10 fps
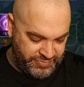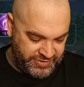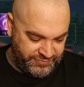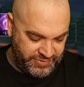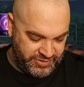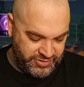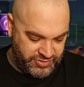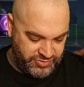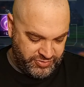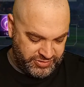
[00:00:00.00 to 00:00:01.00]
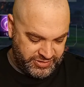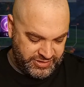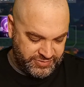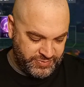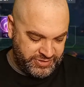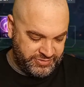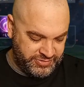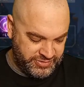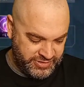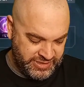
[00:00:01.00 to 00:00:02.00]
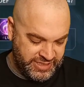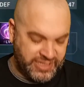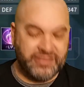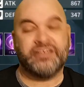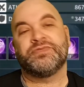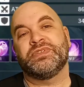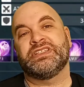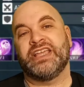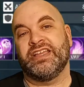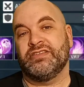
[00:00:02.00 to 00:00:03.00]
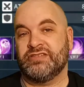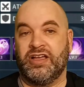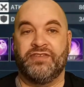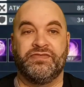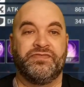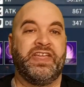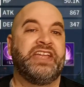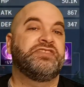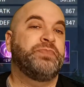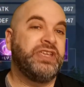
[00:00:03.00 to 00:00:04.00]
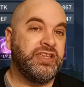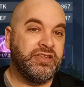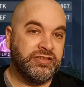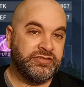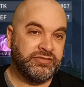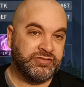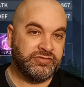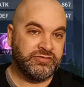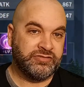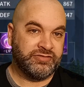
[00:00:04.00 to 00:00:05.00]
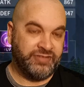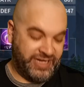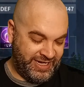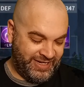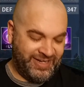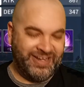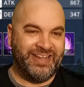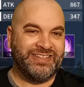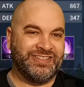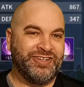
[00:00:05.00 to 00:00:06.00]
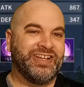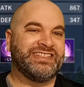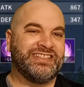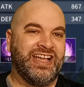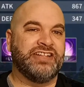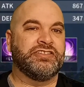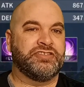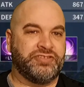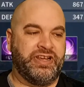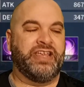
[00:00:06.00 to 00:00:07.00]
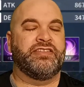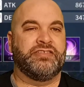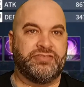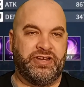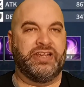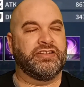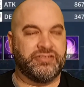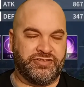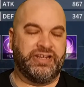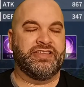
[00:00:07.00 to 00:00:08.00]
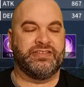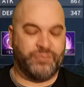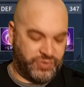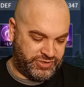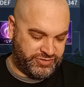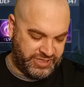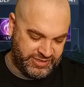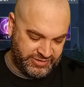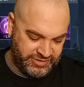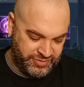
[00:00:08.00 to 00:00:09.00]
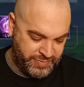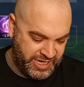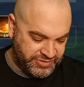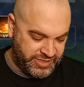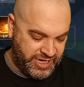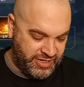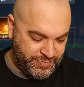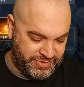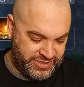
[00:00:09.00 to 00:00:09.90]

But if we go to this one scales off of HP, right? So it's not just strength, strength, strength, and more strength until you bash your head up